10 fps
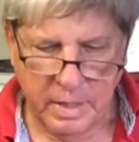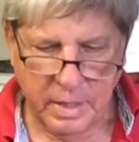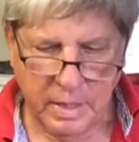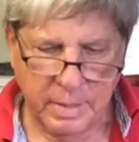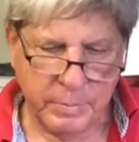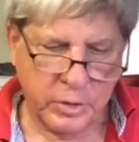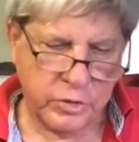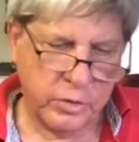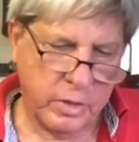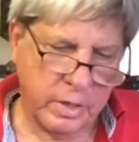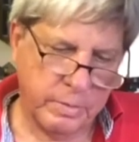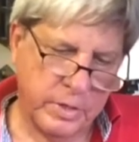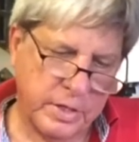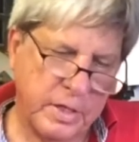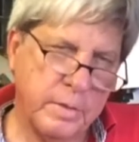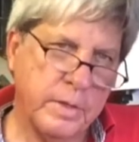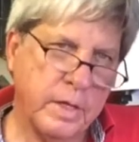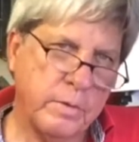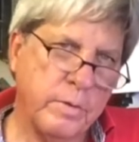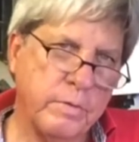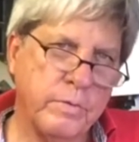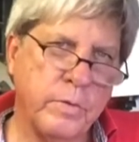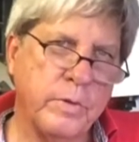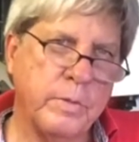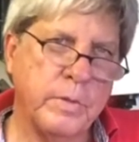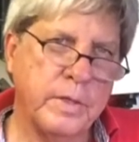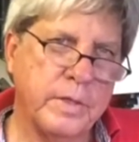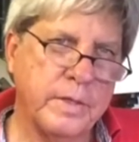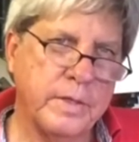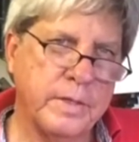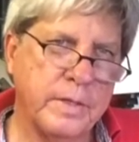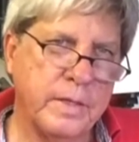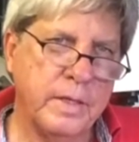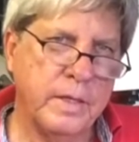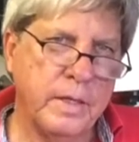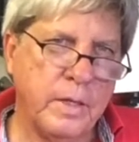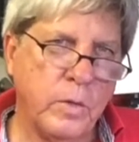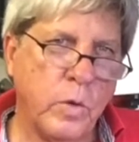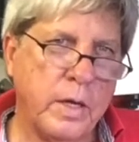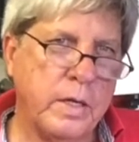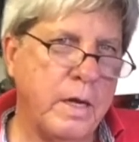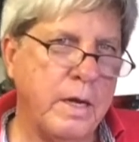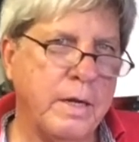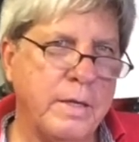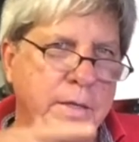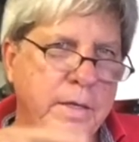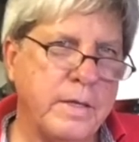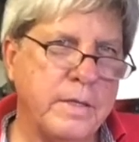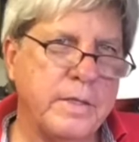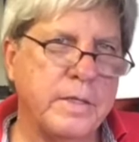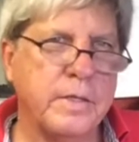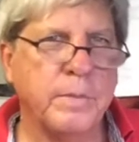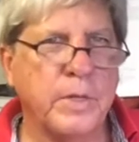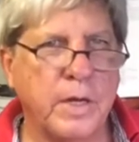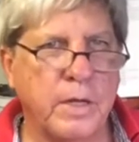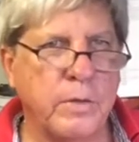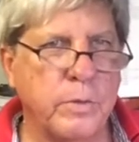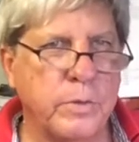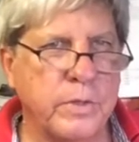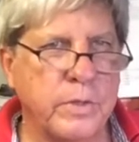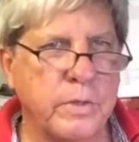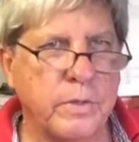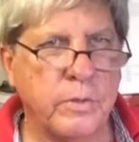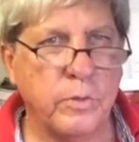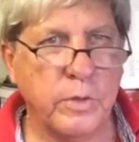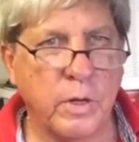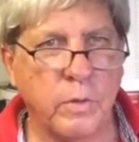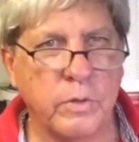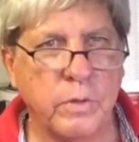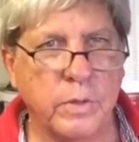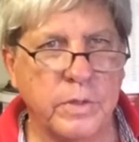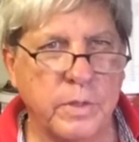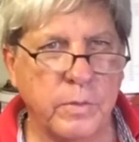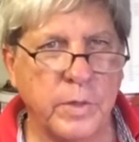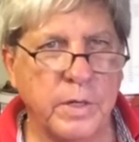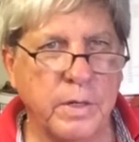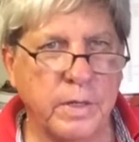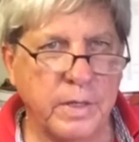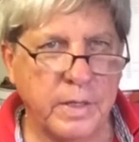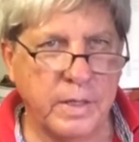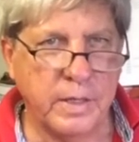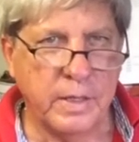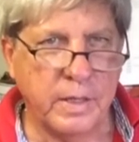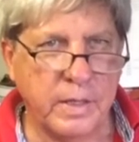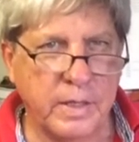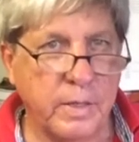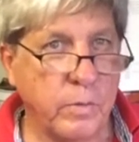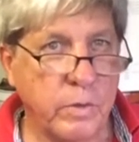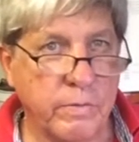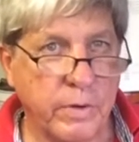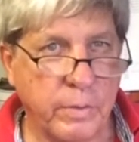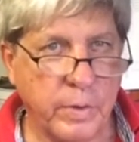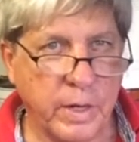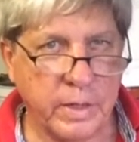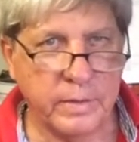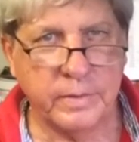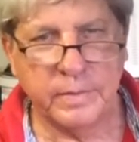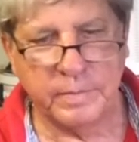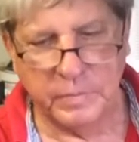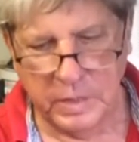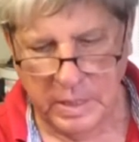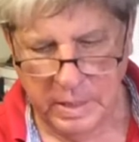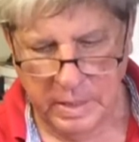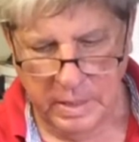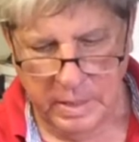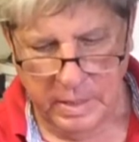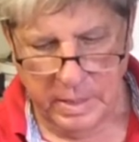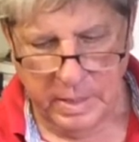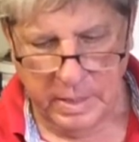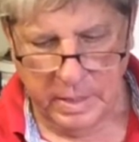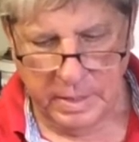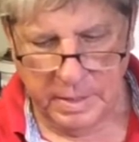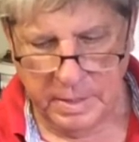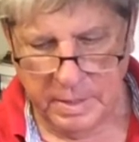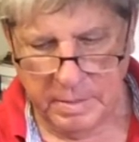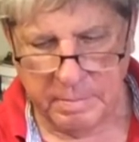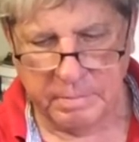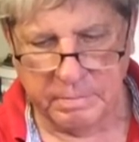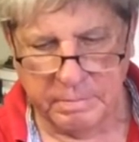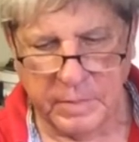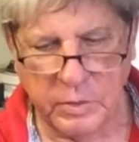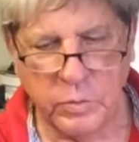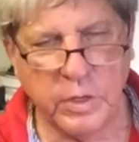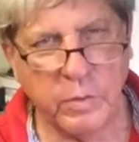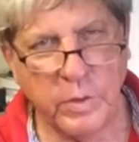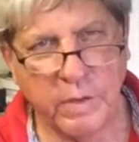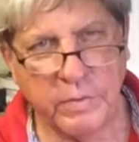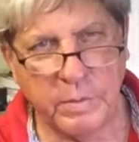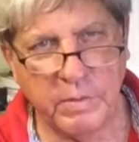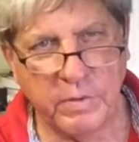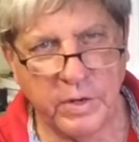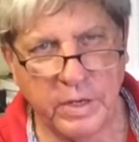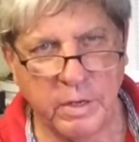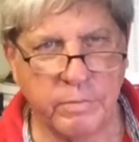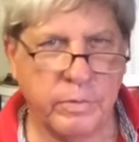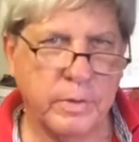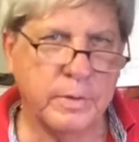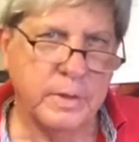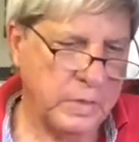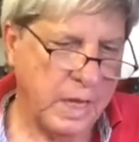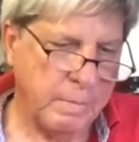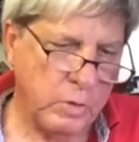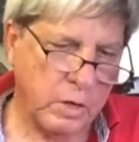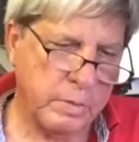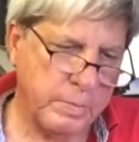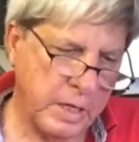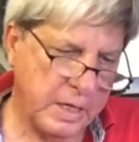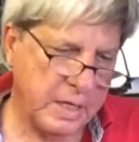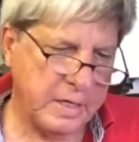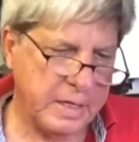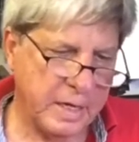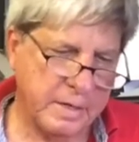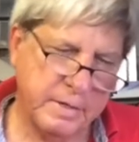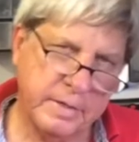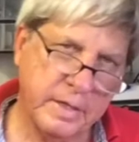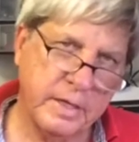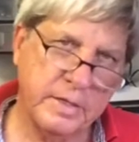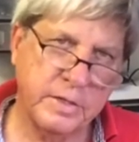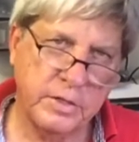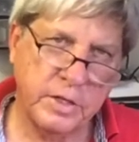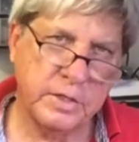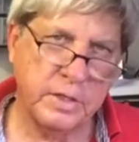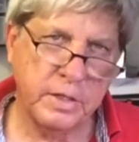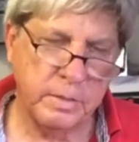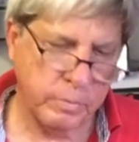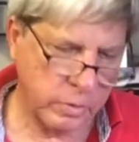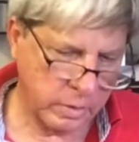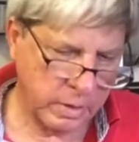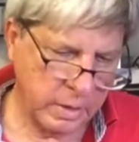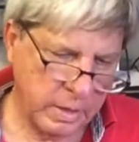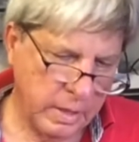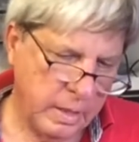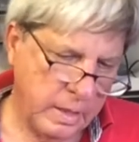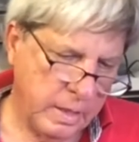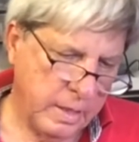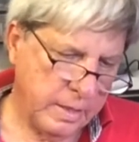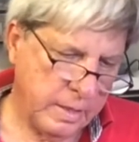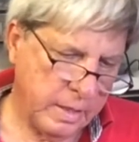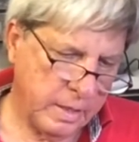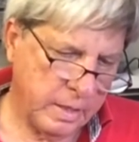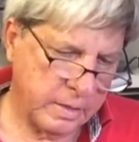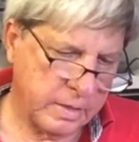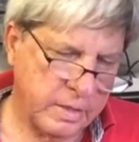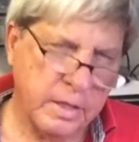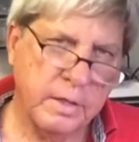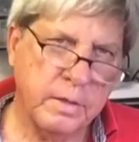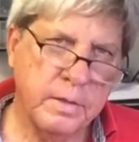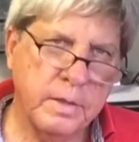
I'm not sure how I'm going to deal with that going forward but quite clearly the system that I used to do it outdoors in the wind didn't work very well and um, I do think we have to be very careful. I'm not pinning it yet as suggested in the book. There are still